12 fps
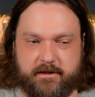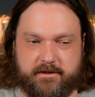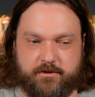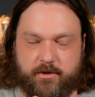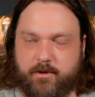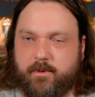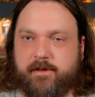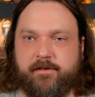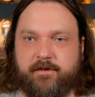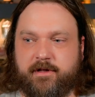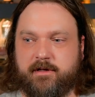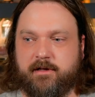doing one
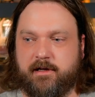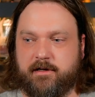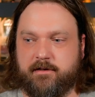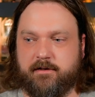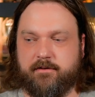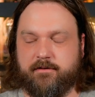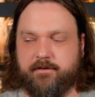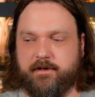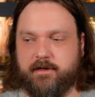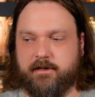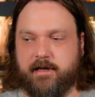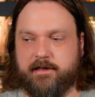thing and another
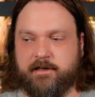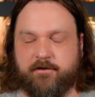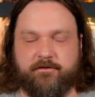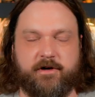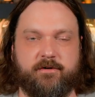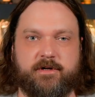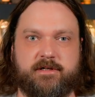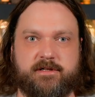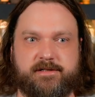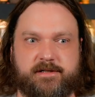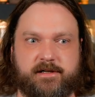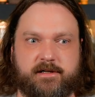thing, and they're very
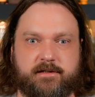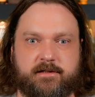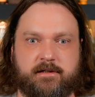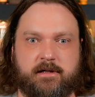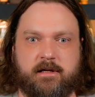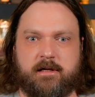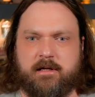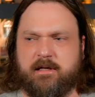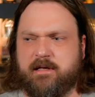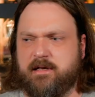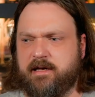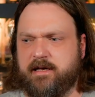distinct,
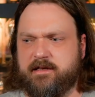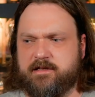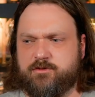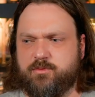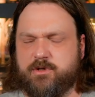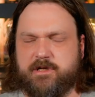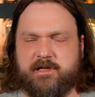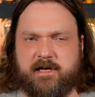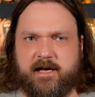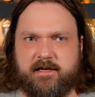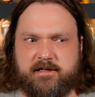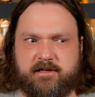and it's really
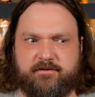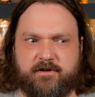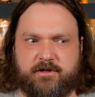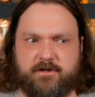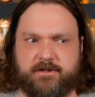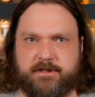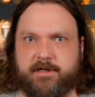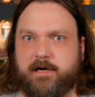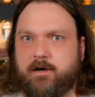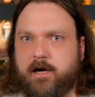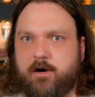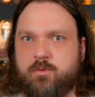kind of difficult to
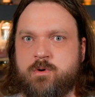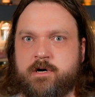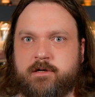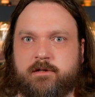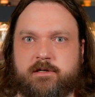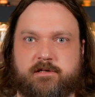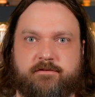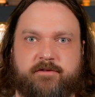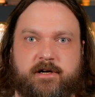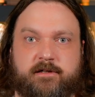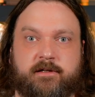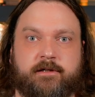tell how one is
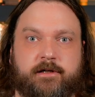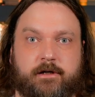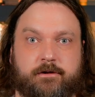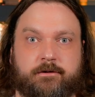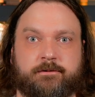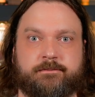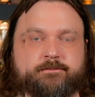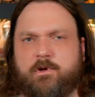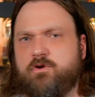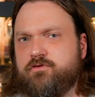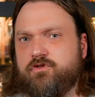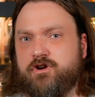affecting the other.
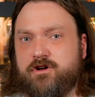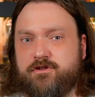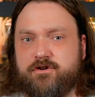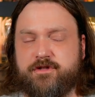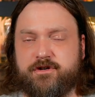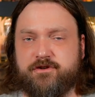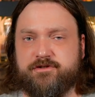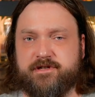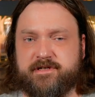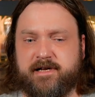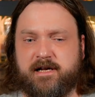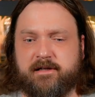Overall, though, the nose is
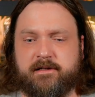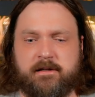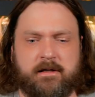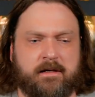solid.